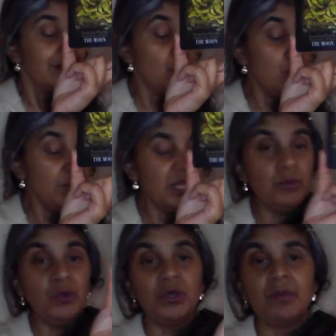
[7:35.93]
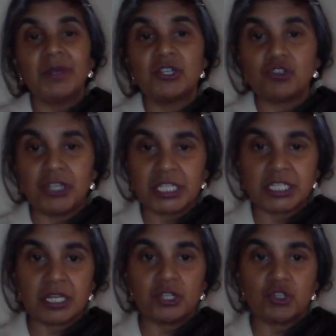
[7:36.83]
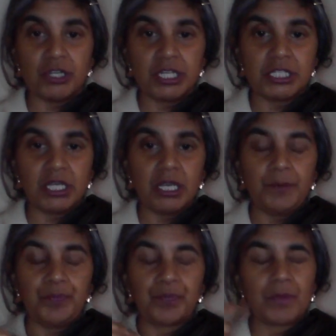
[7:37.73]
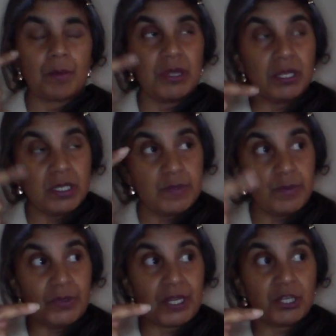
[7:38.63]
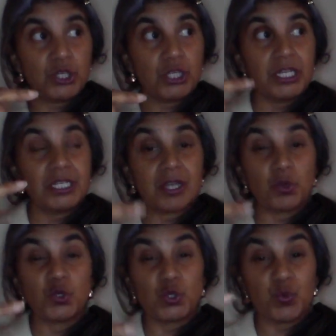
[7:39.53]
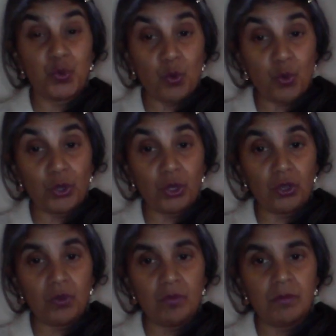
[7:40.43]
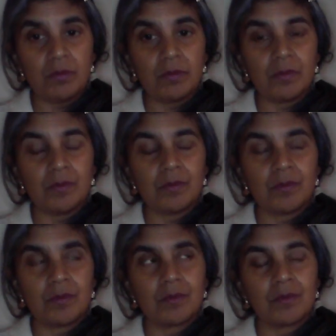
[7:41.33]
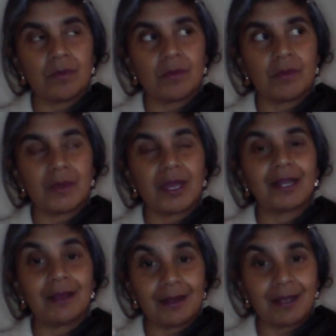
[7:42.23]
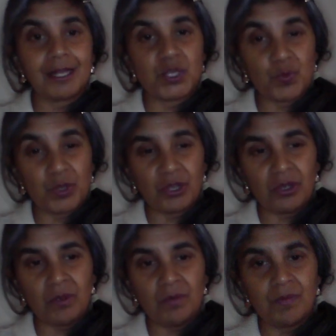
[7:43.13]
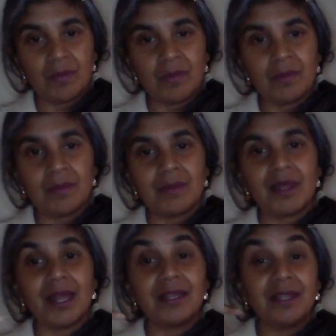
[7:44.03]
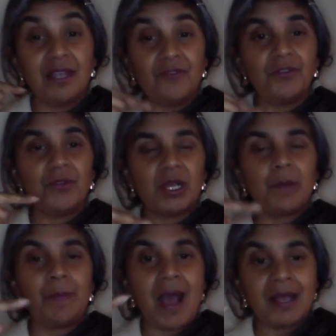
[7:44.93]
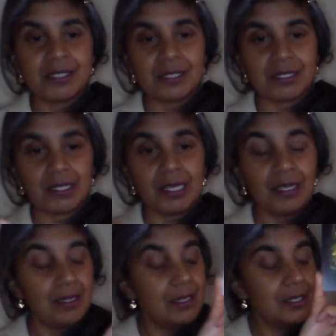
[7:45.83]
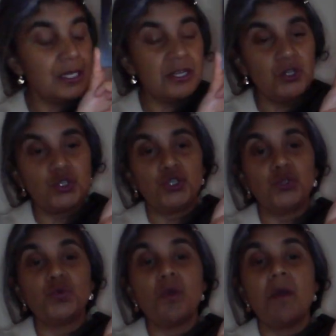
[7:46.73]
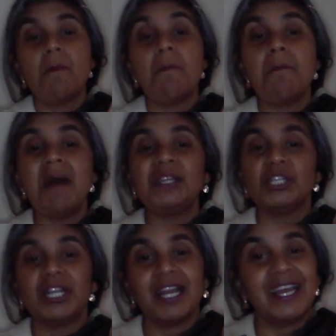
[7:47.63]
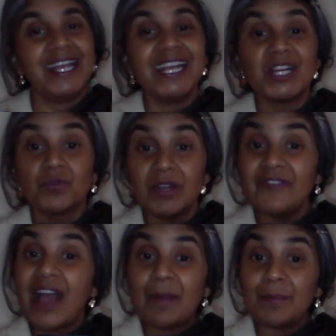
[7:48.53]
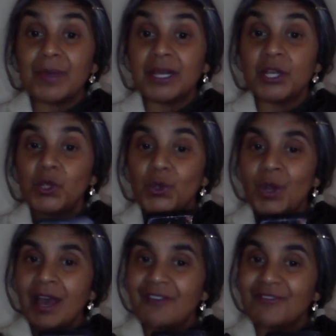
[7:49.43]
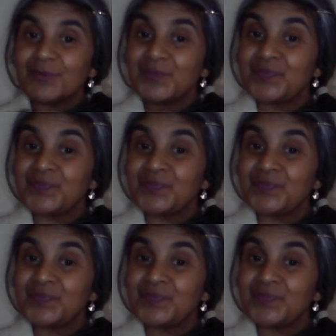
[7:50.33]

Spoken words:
And normally the moon can be a trickster and tricksy, but this moon energy is going to support you and connect in with you and give you the capacity to magically revamp your life.